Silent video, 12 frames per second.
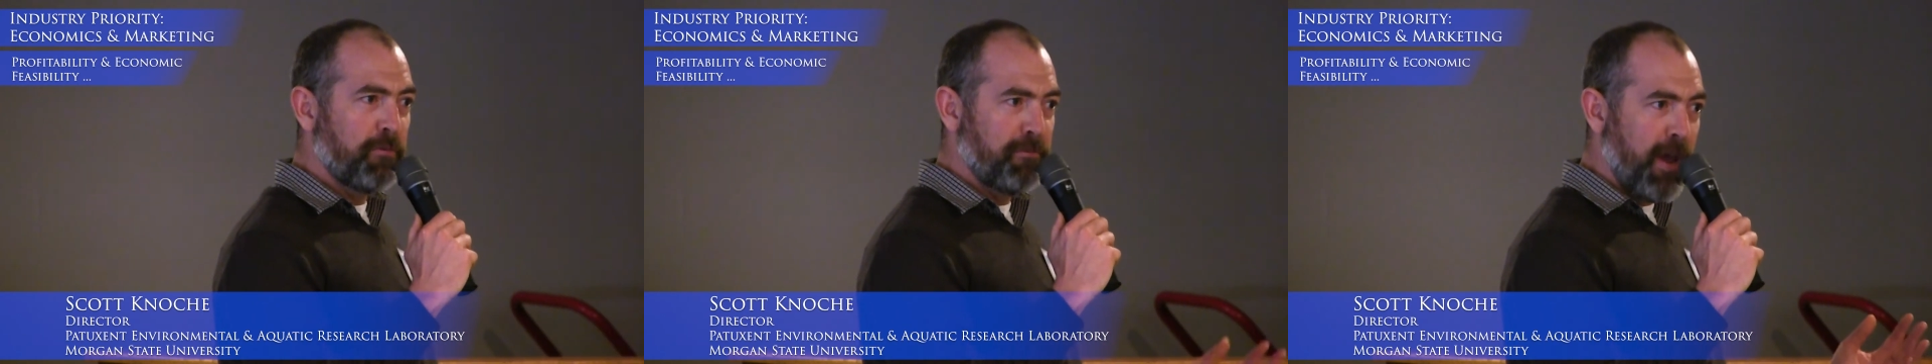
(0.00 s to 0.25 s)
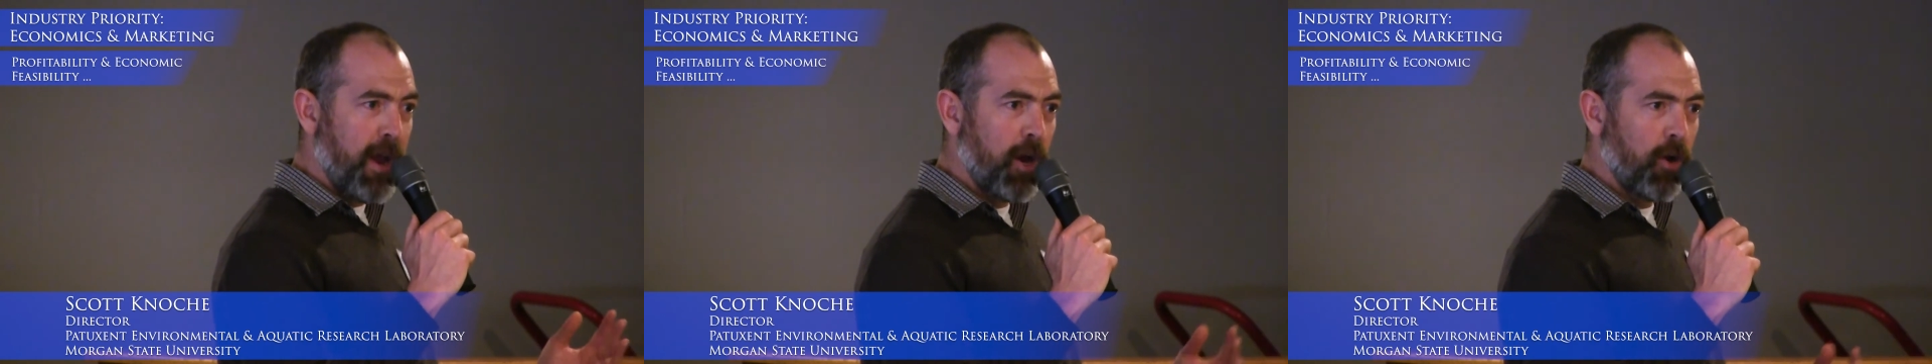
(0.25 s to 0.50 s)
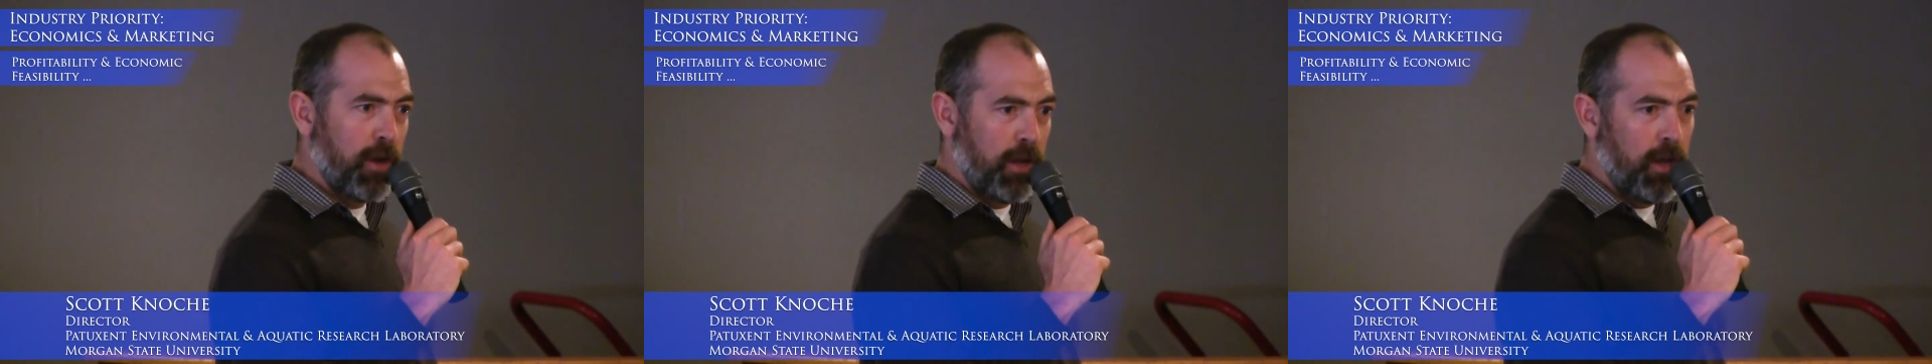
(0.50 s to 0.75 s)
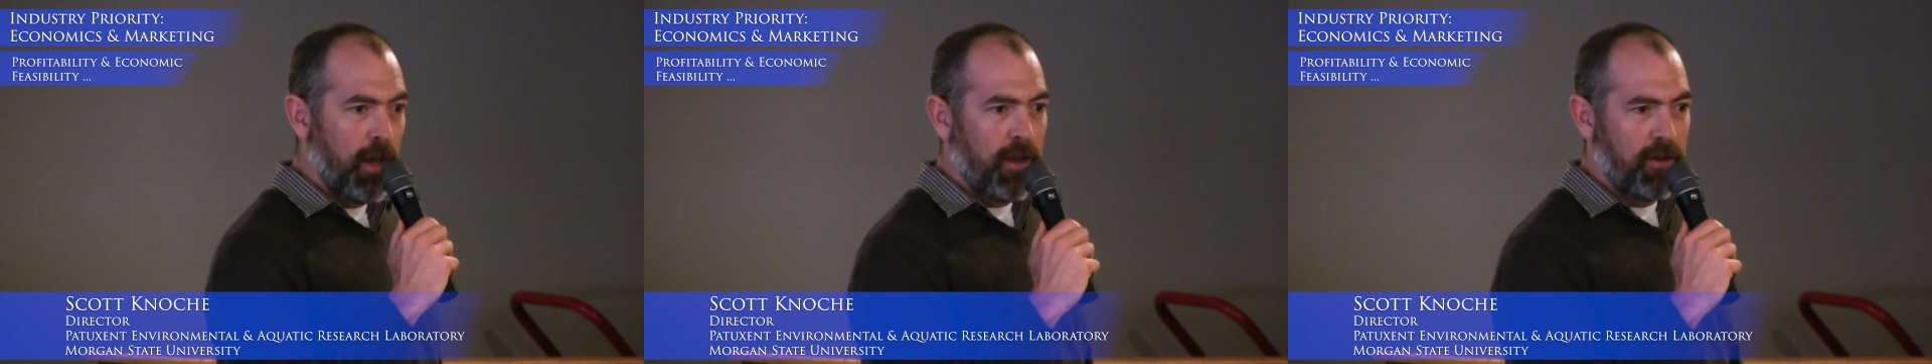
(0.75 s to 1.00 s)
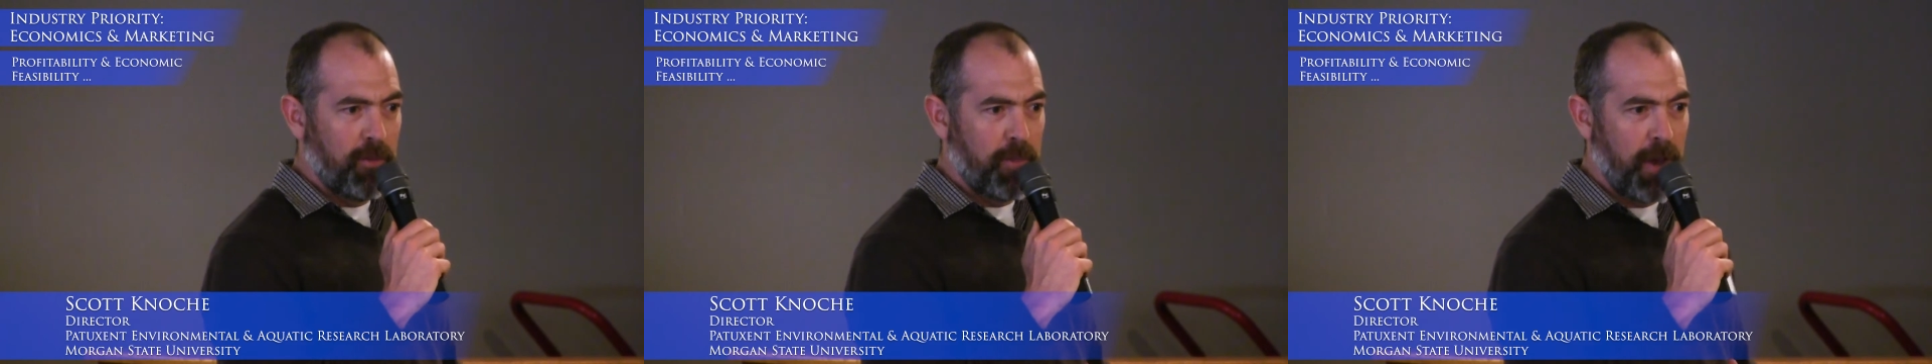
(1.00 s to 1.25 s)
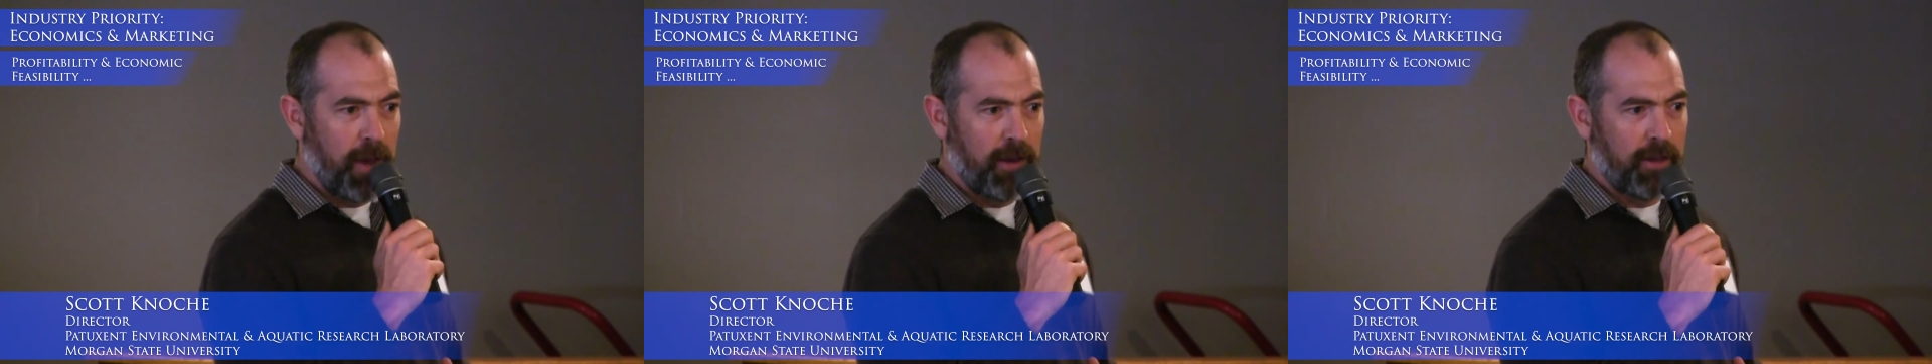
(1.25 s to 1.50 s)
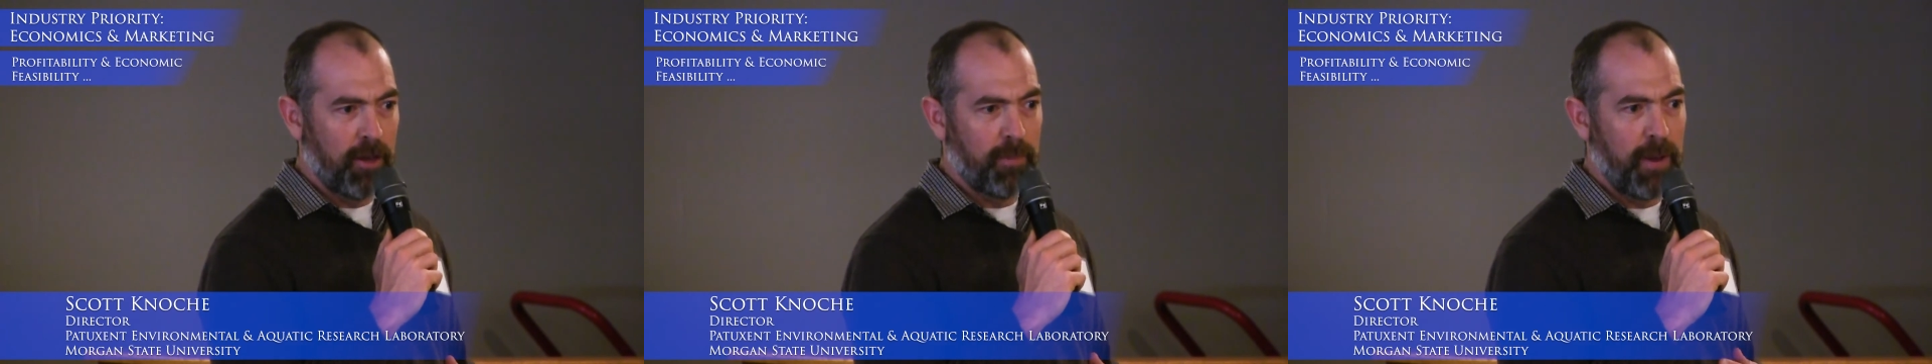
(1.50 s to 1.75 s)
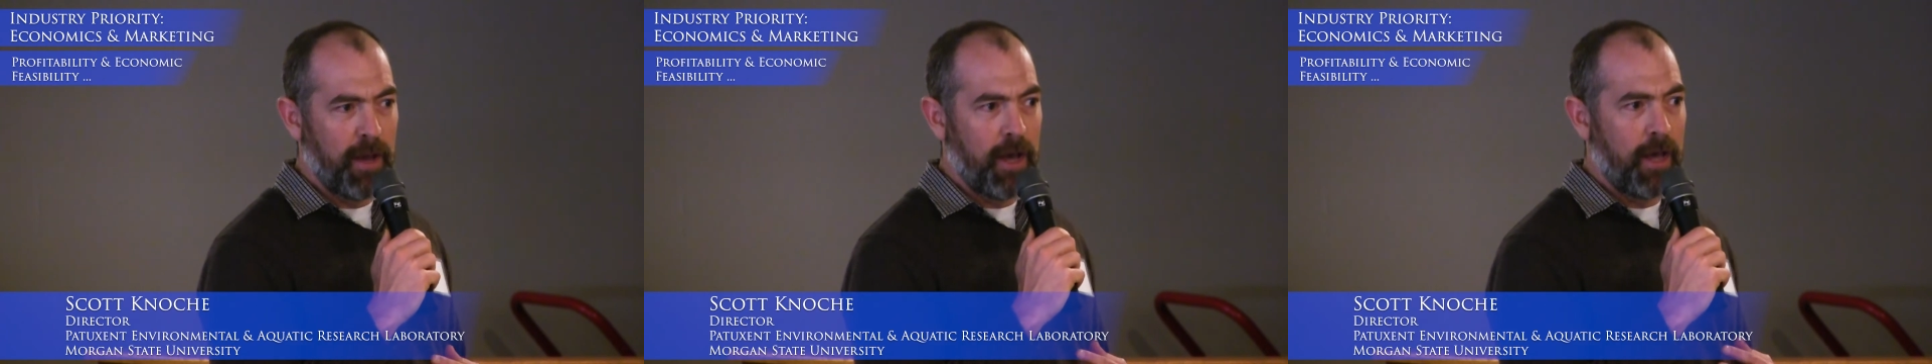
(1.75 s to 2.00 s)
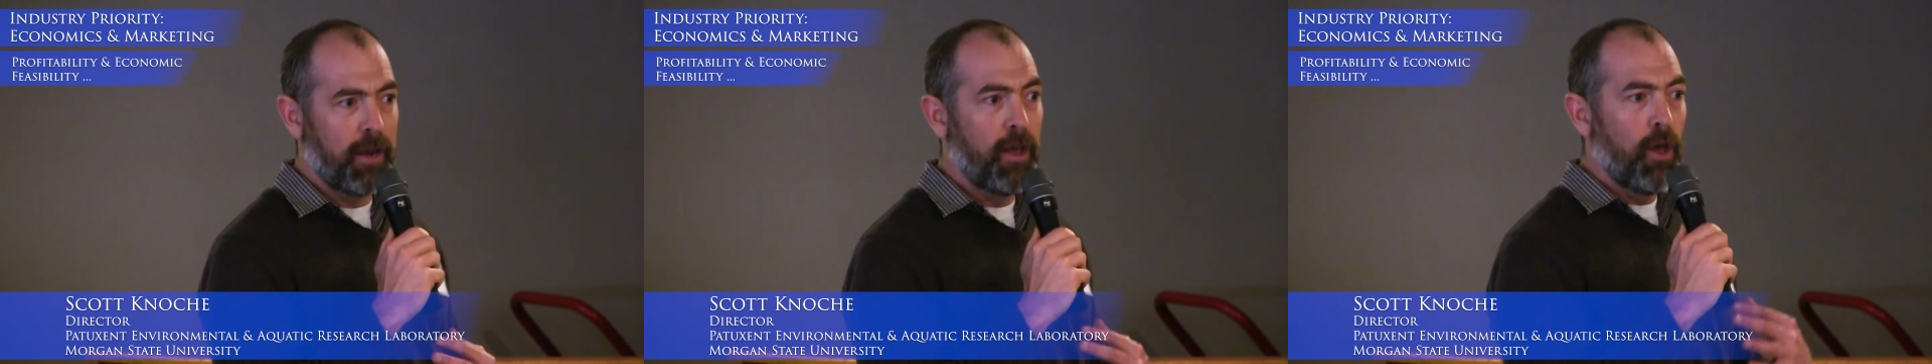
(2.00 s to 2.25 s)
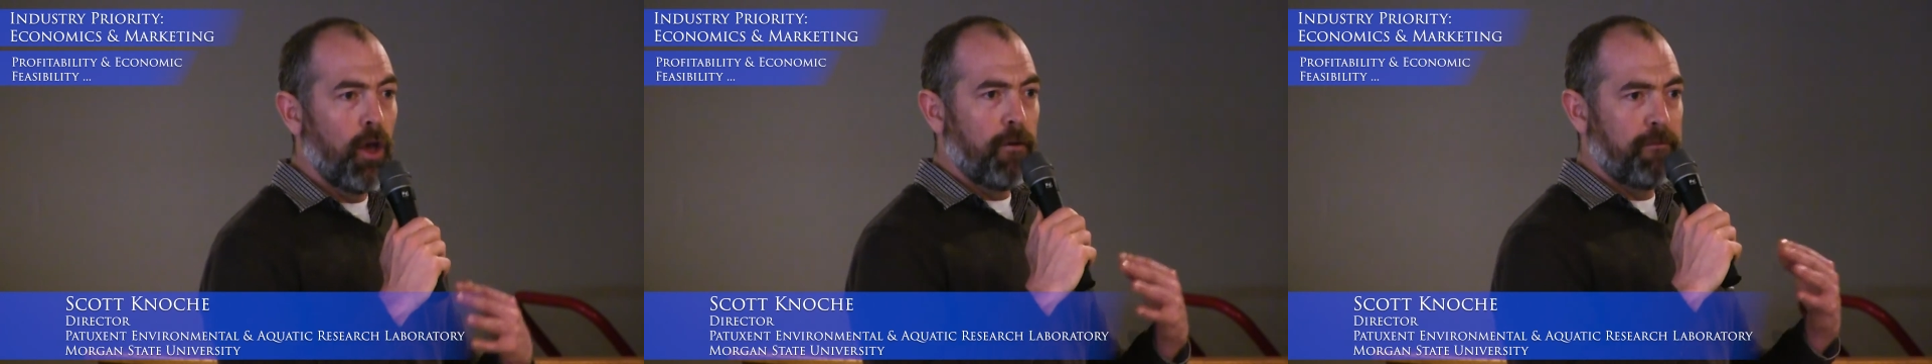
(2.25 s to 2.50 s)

vary depending upon